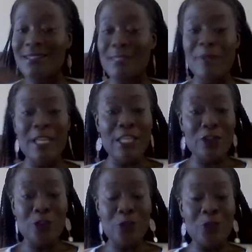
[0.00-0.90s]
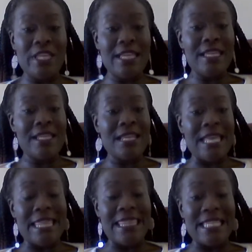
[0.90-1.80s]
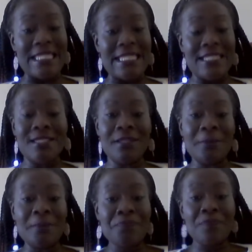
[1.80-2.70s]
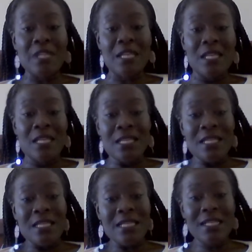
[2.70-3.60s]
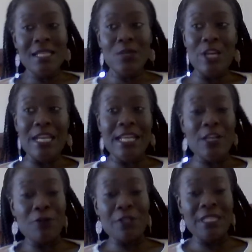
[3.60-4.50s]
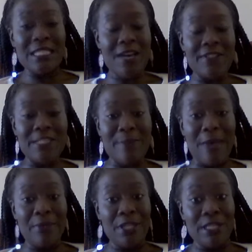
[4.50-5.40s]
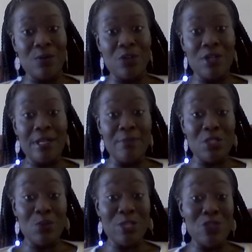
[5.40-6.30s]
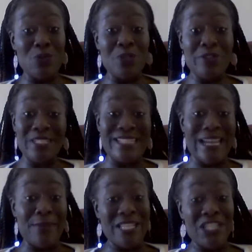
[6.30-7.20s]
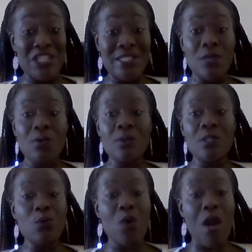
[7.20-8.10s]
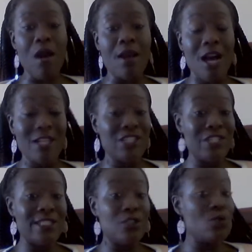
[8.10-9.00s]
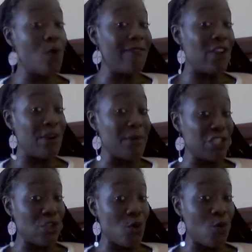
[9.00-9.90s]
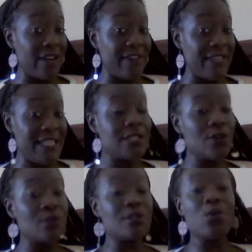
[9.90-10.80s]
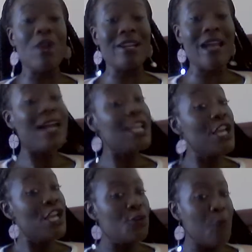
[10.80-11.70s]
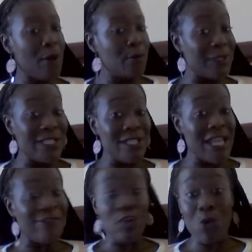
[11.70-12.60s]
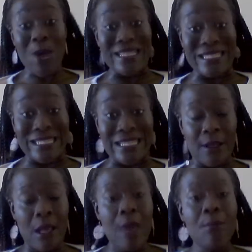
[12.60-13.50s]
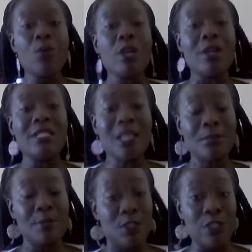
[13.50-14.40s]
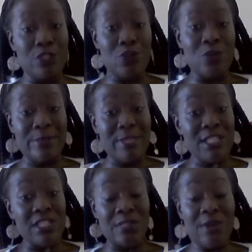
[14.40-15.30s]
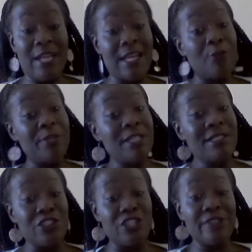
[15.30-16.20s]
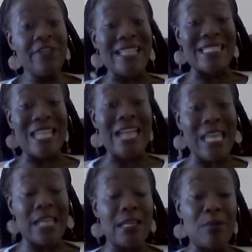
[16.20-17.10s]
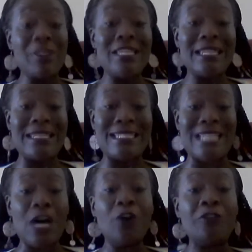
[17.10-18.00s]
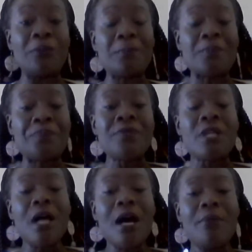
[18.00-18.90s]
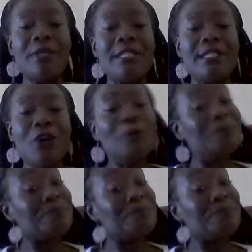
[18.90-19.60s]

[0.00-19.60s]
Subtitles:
speaking the truth in this, we're in a really tough spot because we're in between two different dimensions. Those who are conscious, you are very much so aware of this. Those who are not, you probably have no idea. But we are stuck between two dimensions right now because the ship has not yet completed itself. And so,